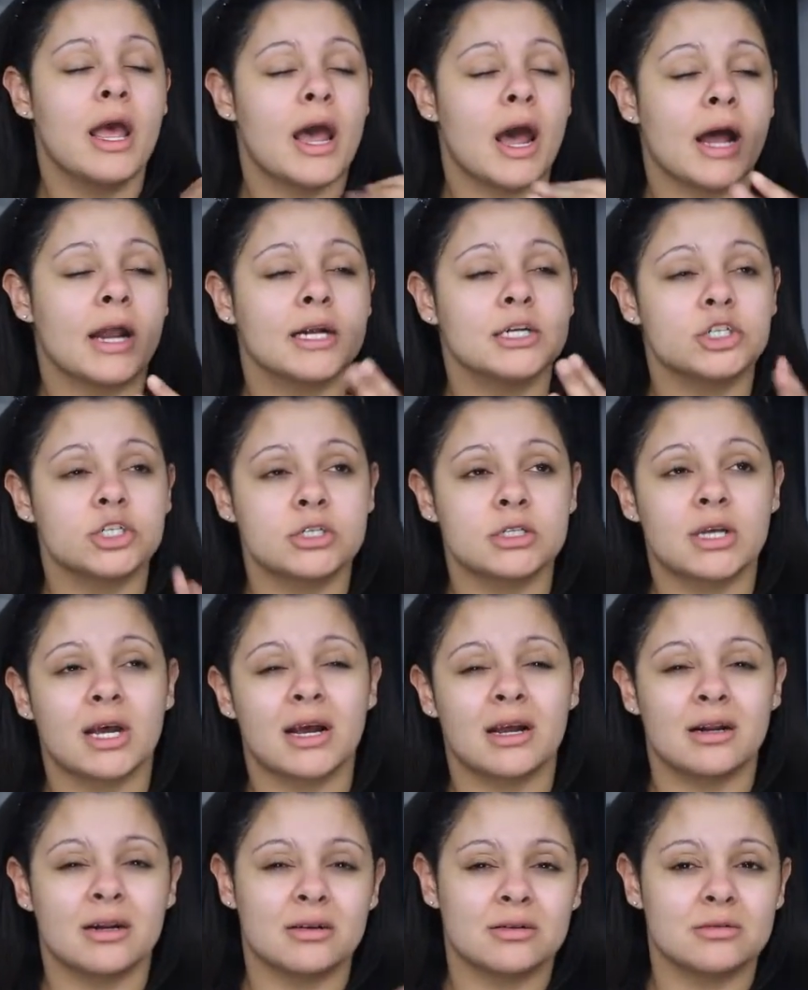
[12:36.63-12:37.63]
and I just
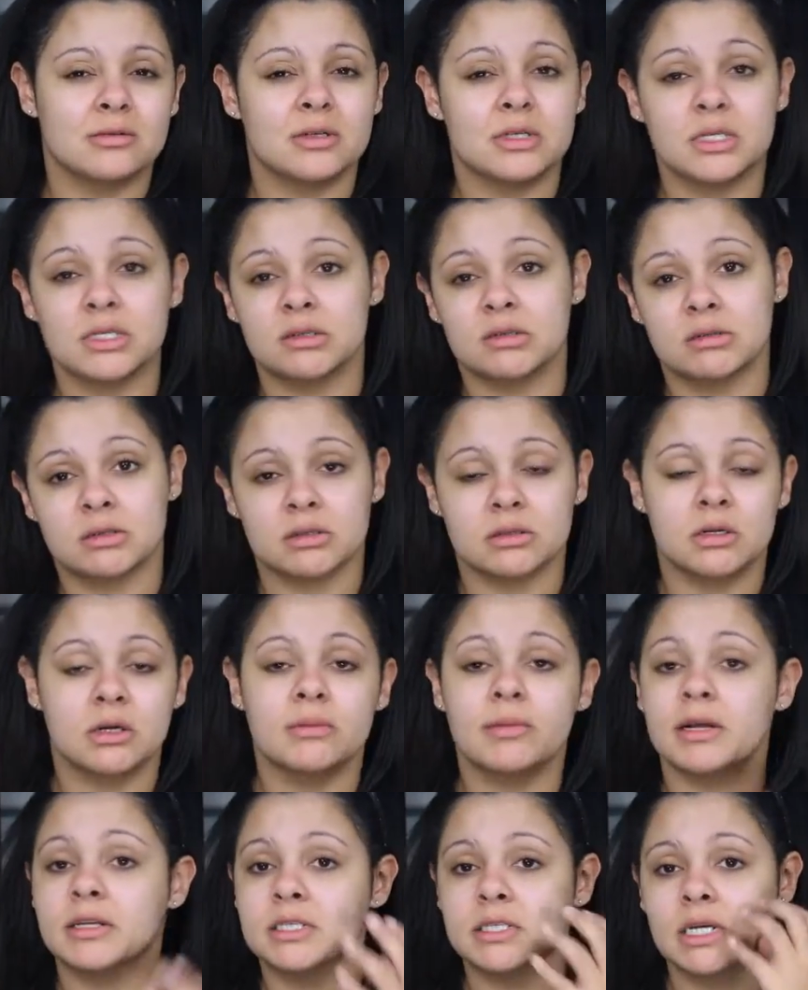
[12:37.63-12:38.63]
kind of, ugh,
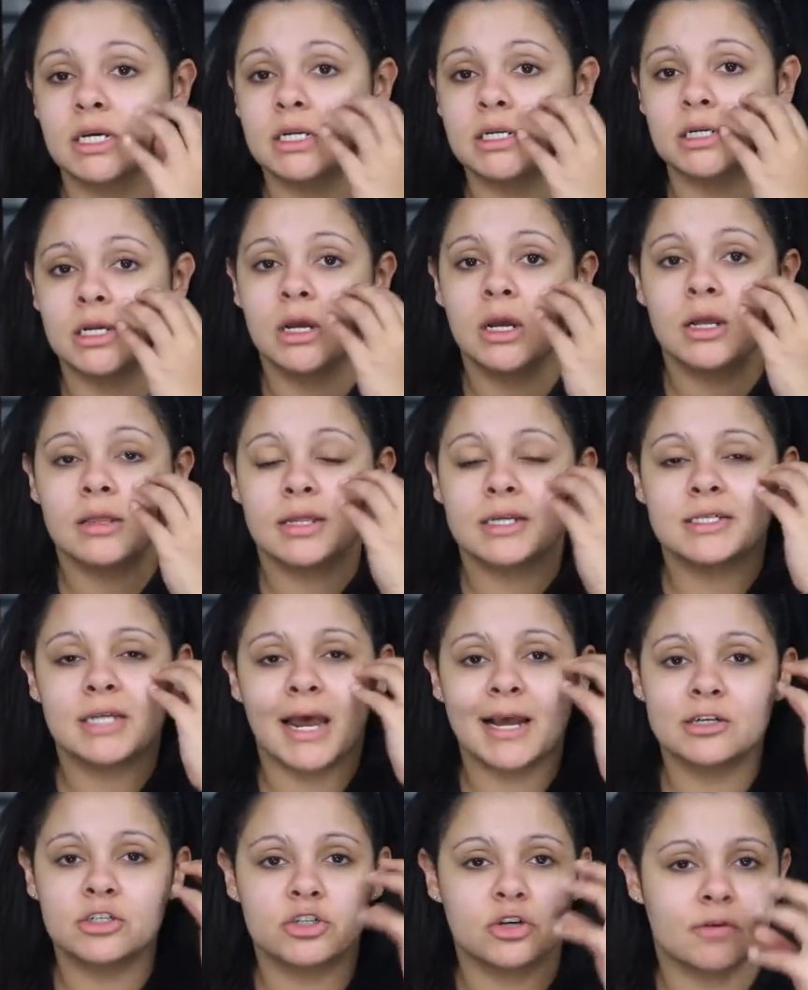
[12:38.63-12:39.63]
my skin, the
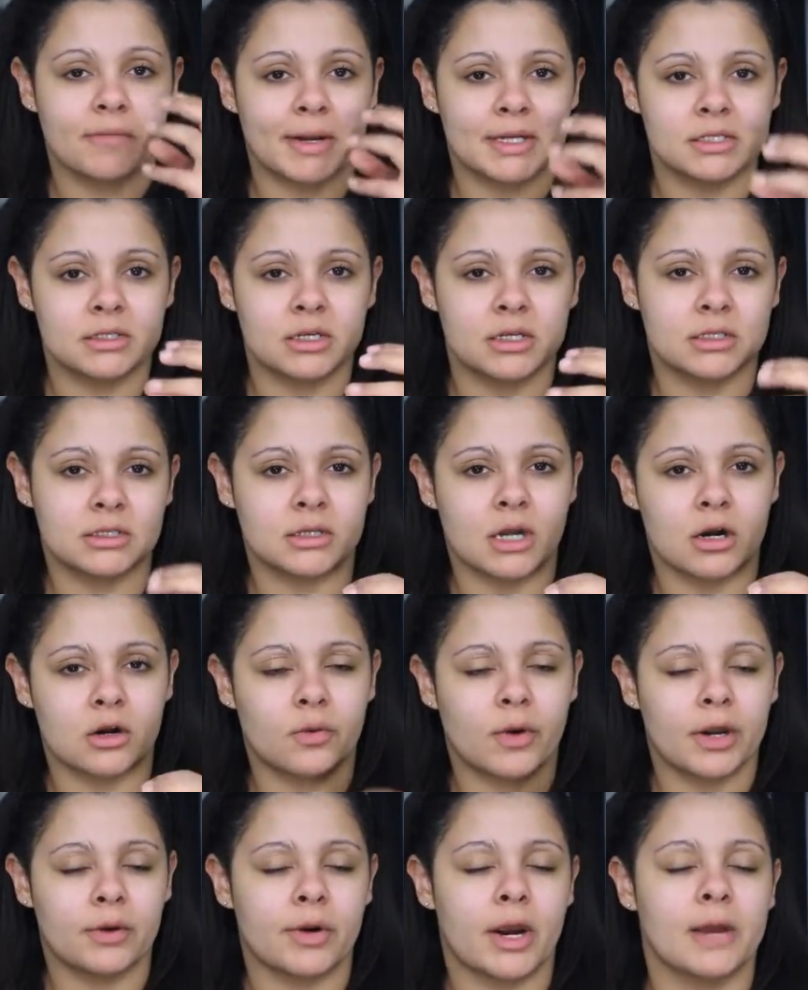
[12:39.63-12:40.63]
texture of my skin is not
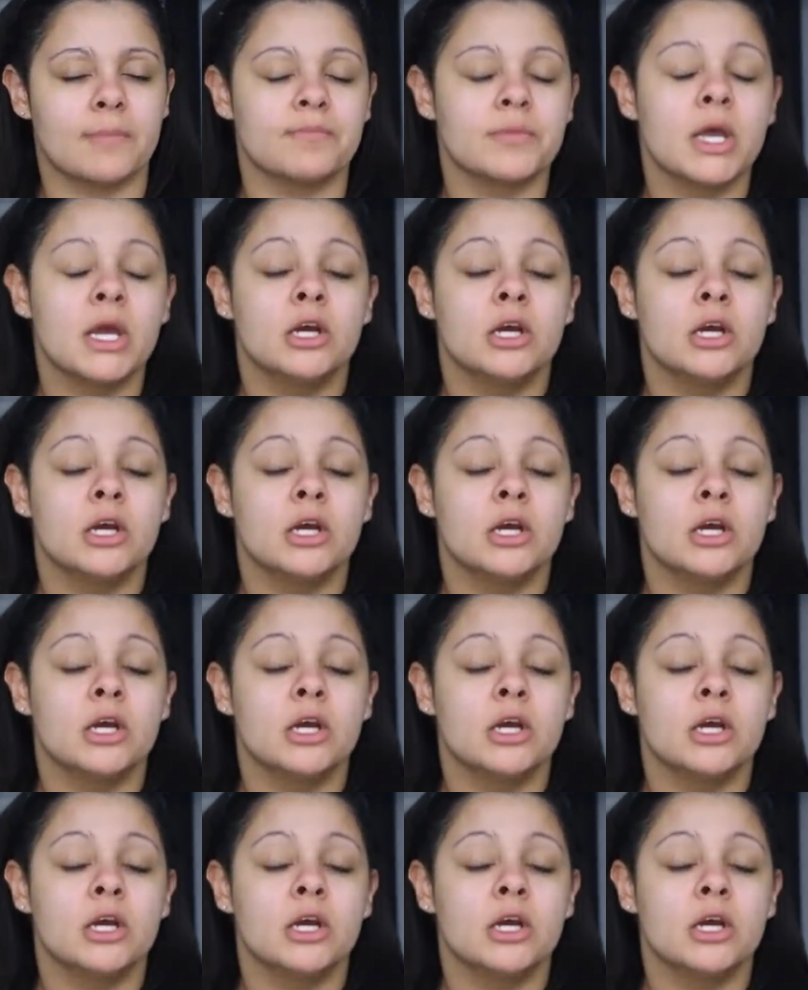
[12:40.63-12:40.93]
quite right.